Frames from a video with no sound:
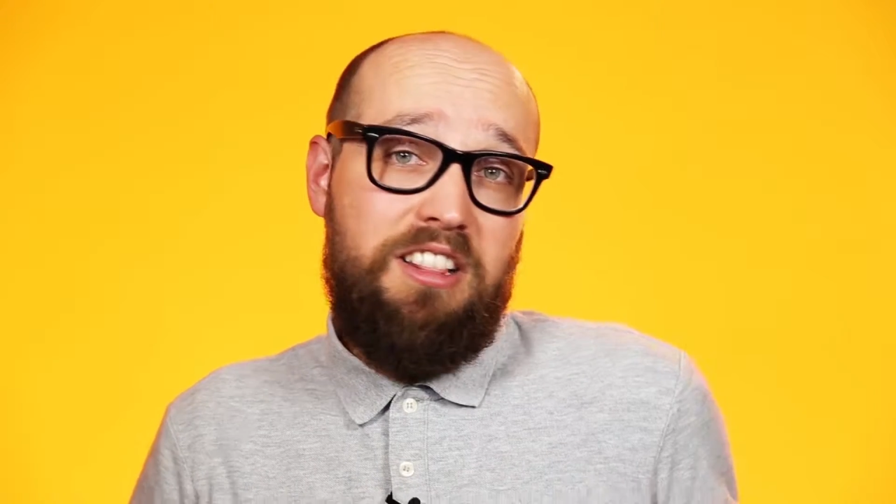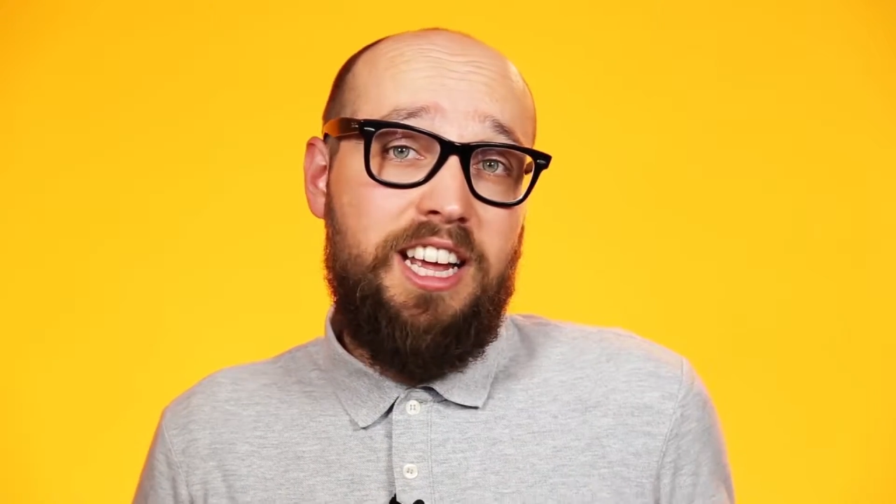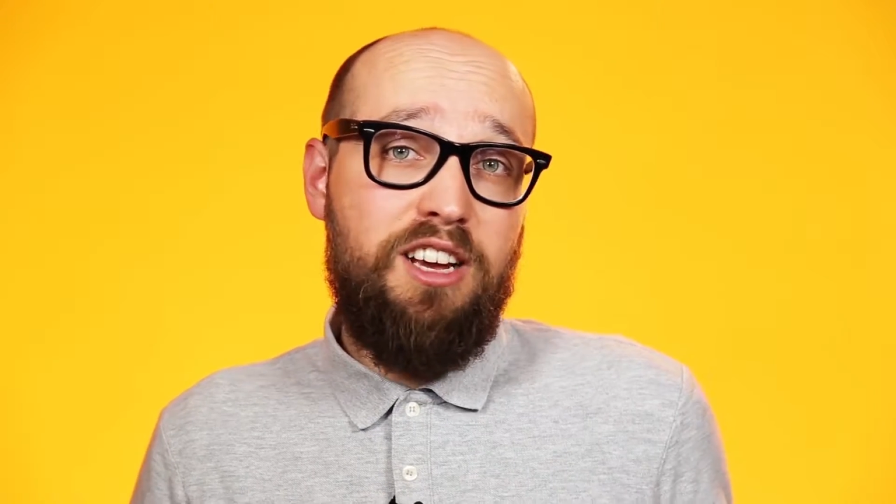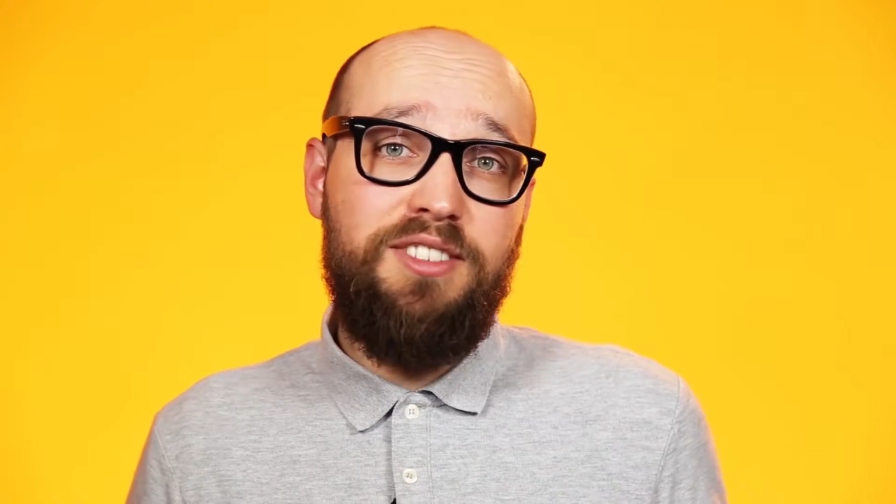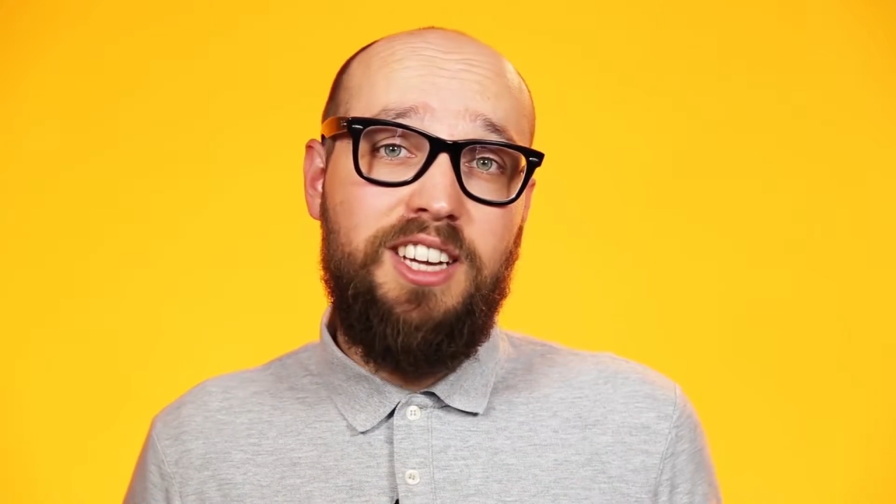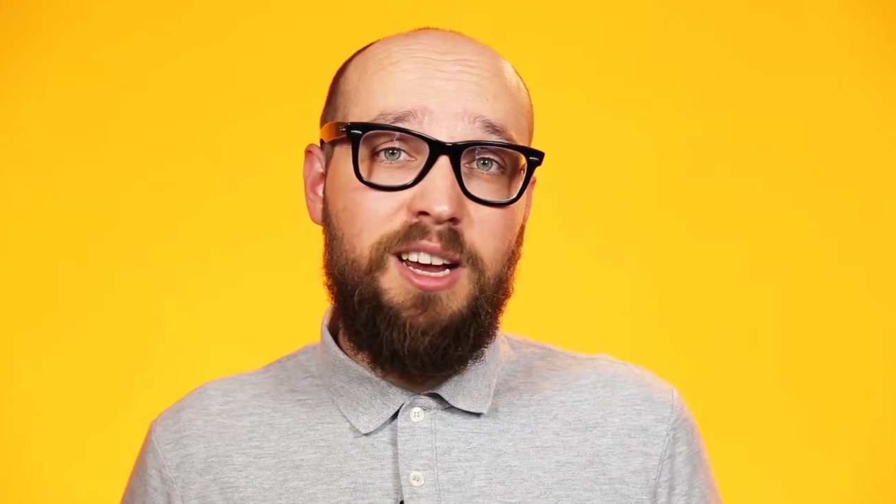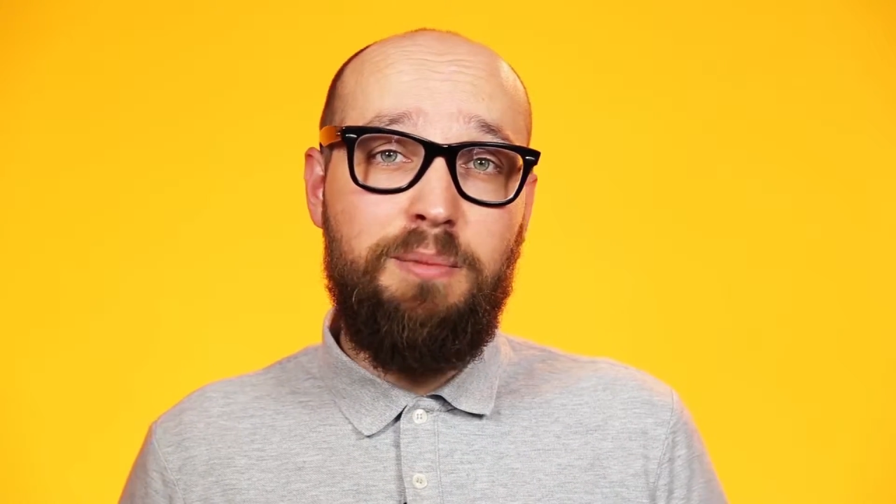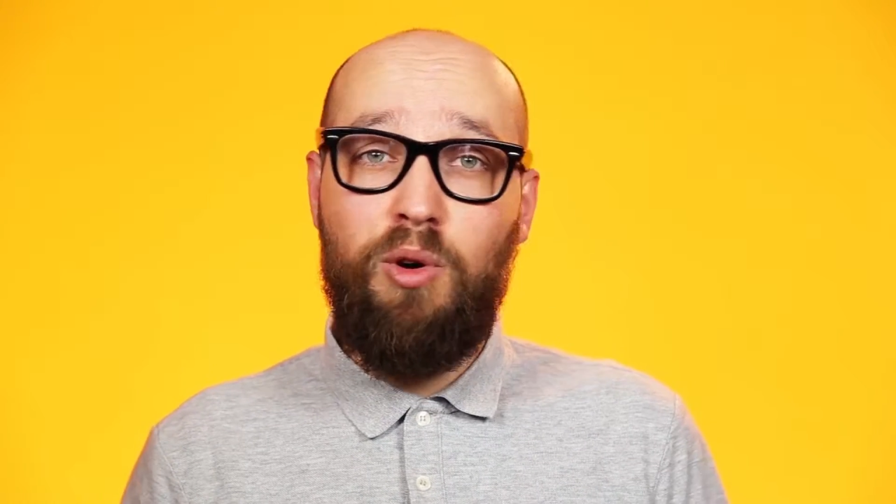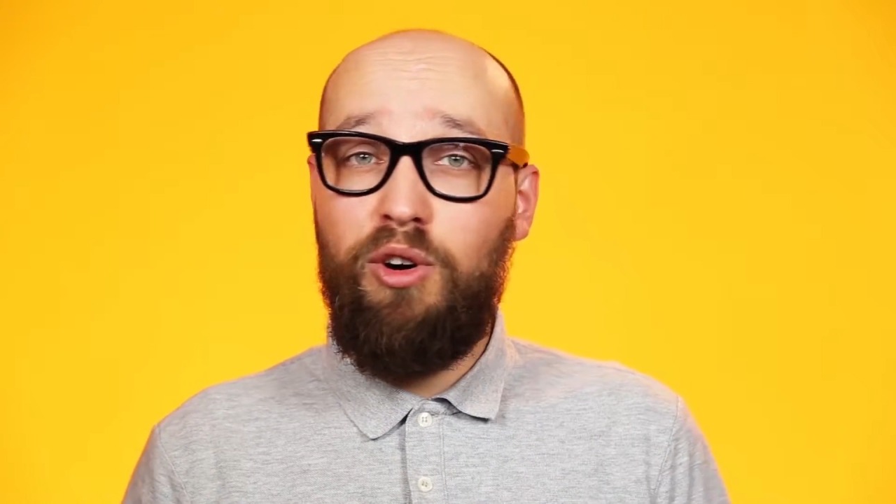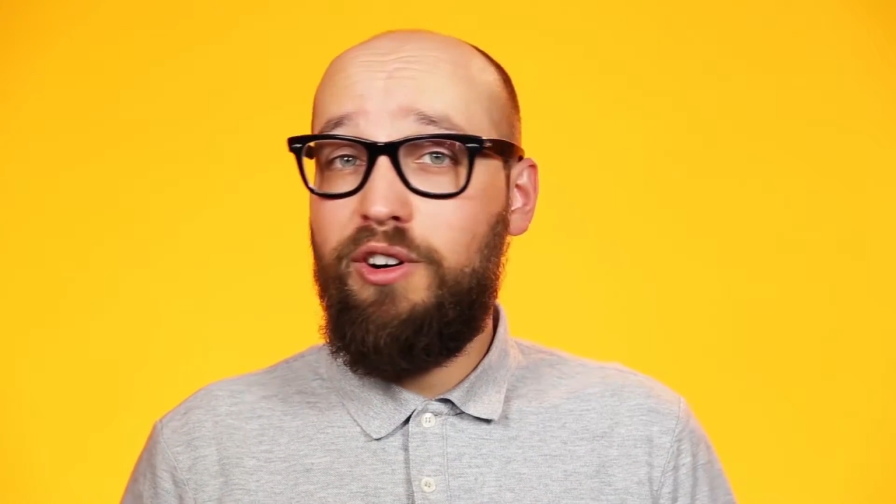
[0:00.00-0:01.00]
lack of
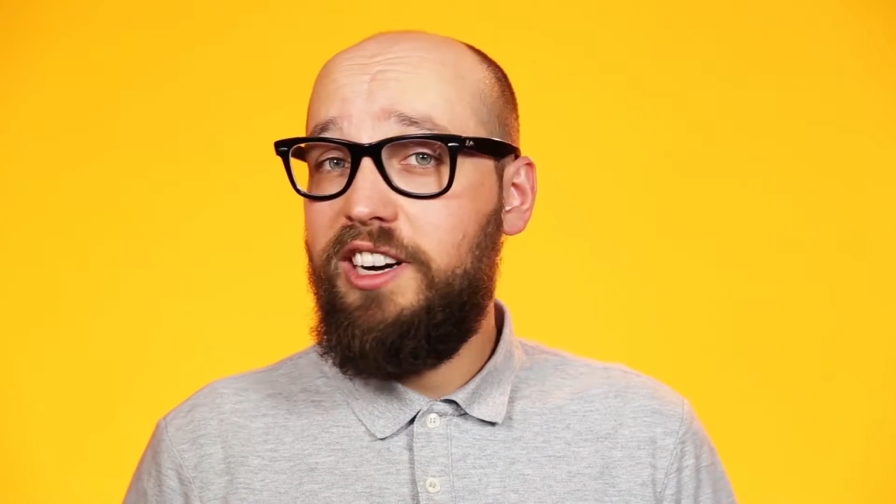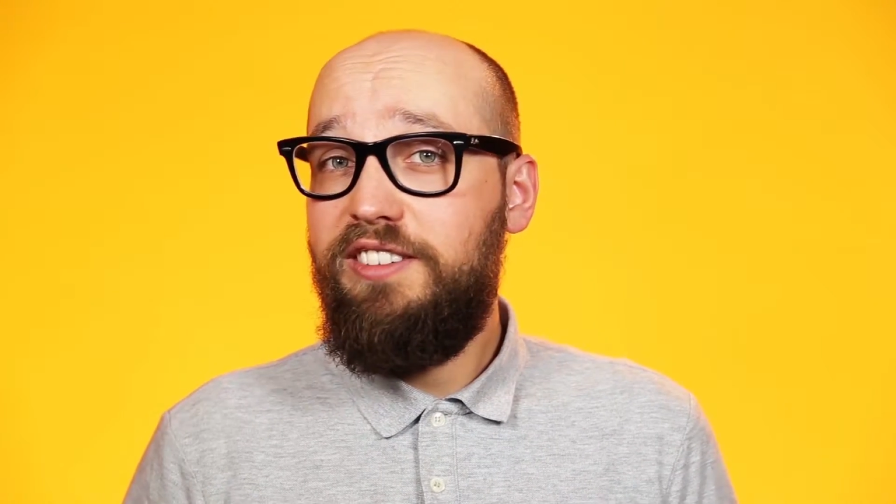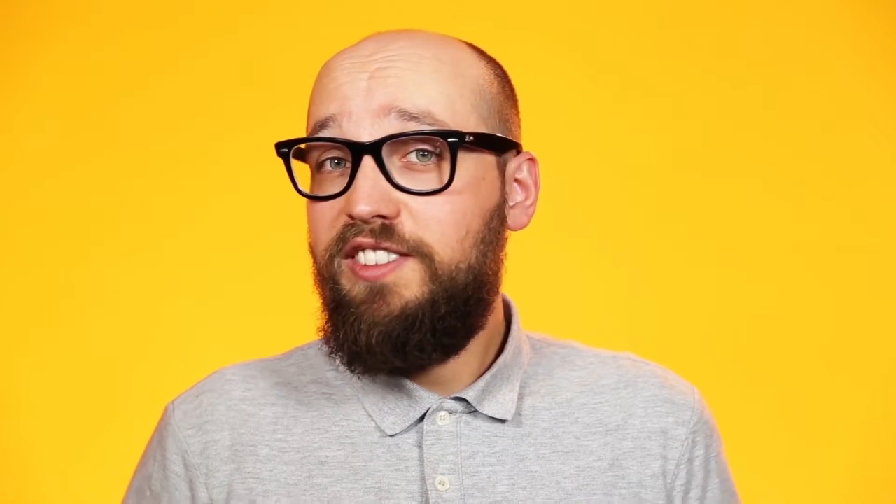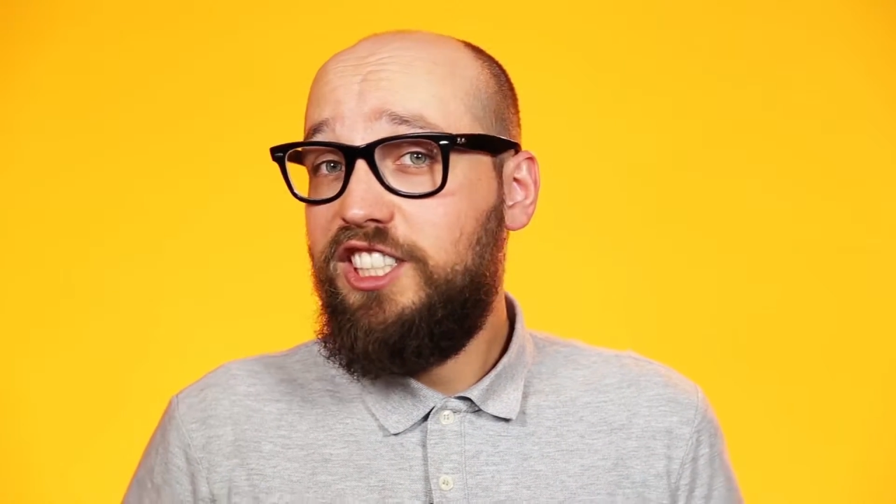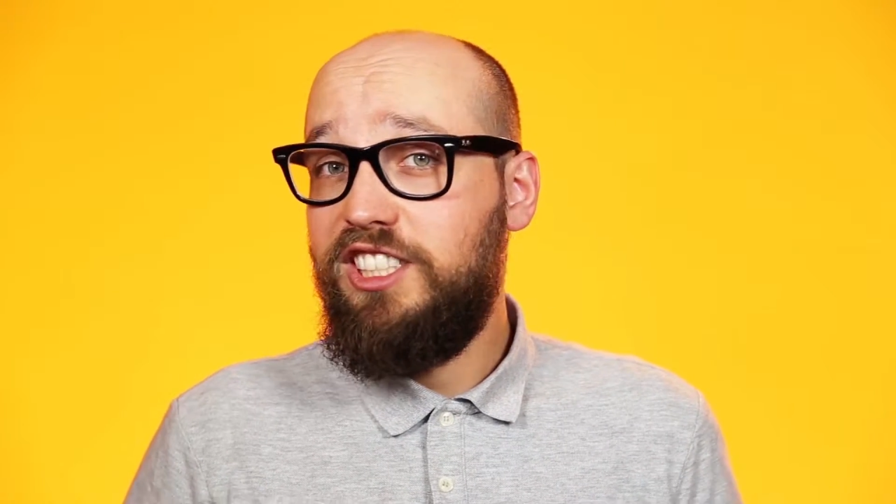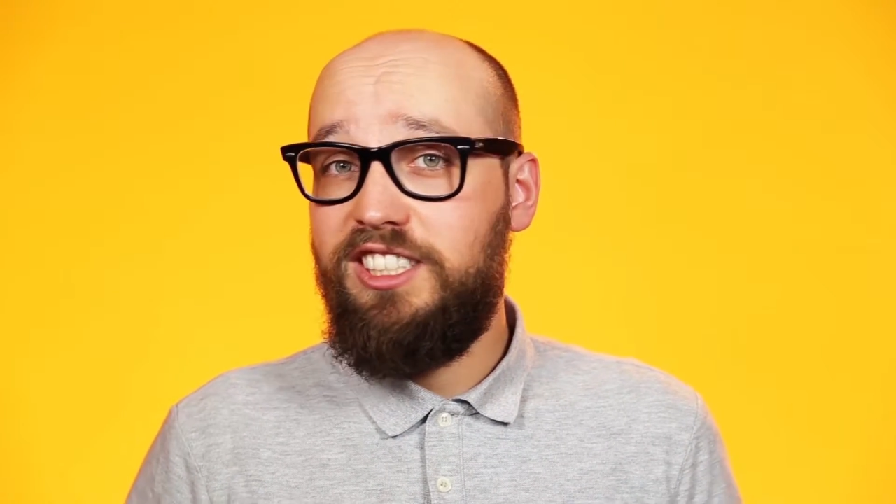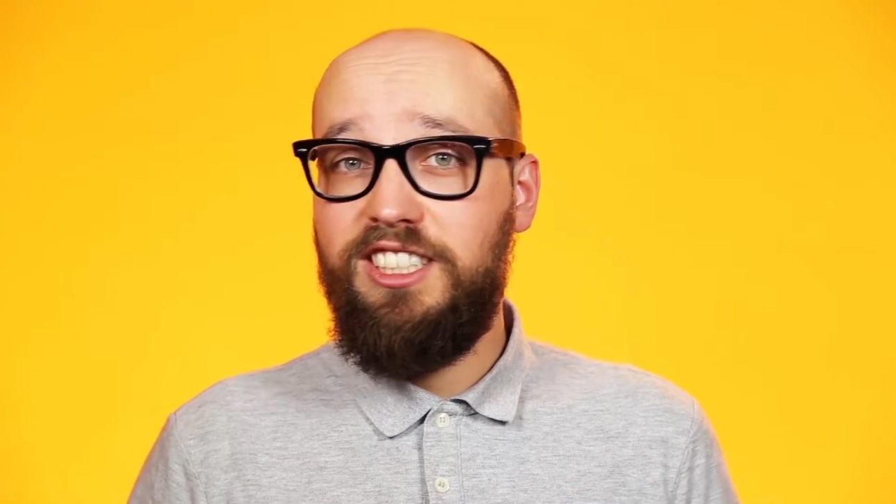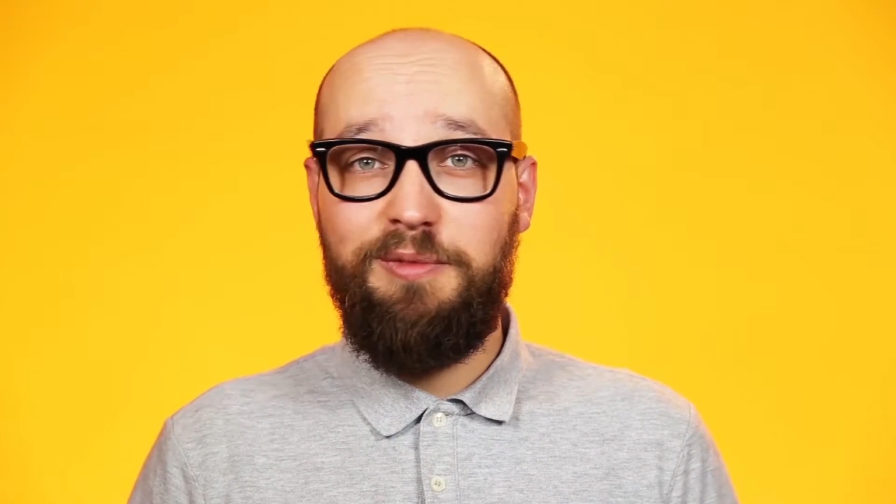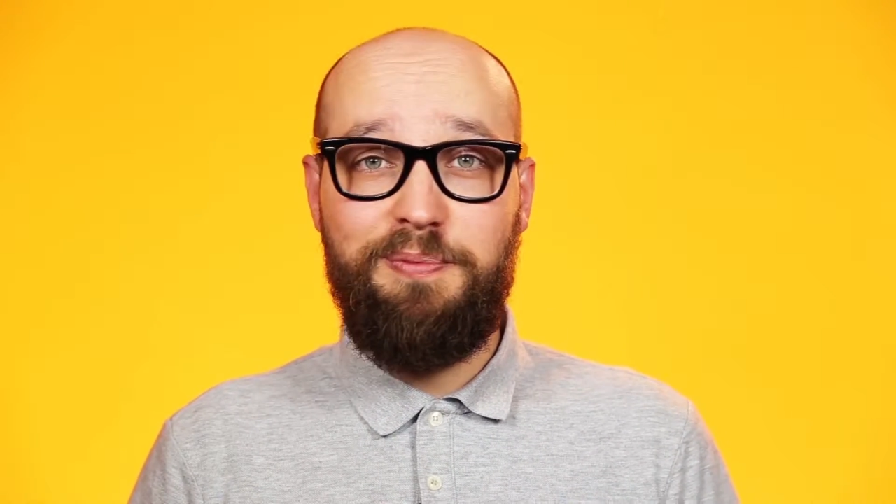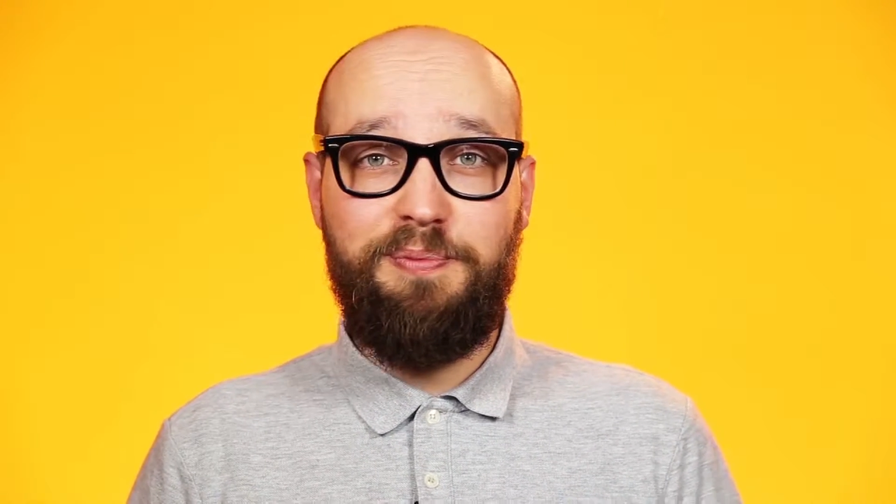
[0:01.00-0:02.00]
time or
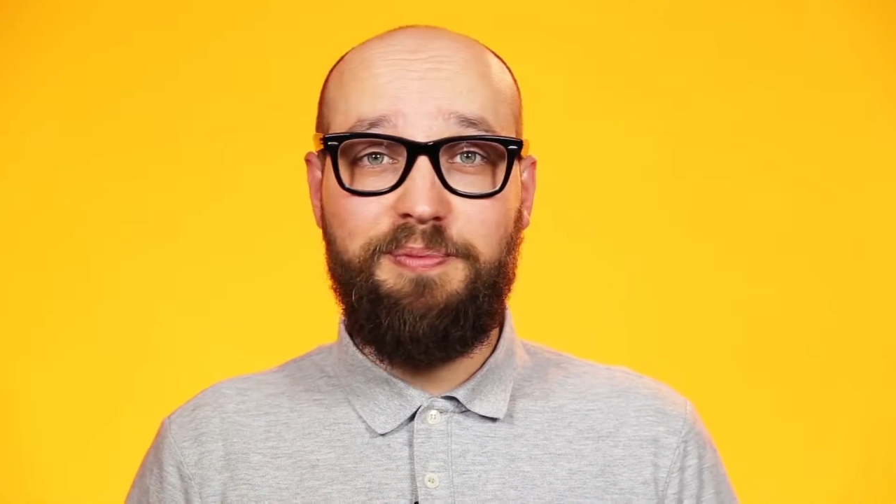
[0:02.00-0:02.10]
inefficiency.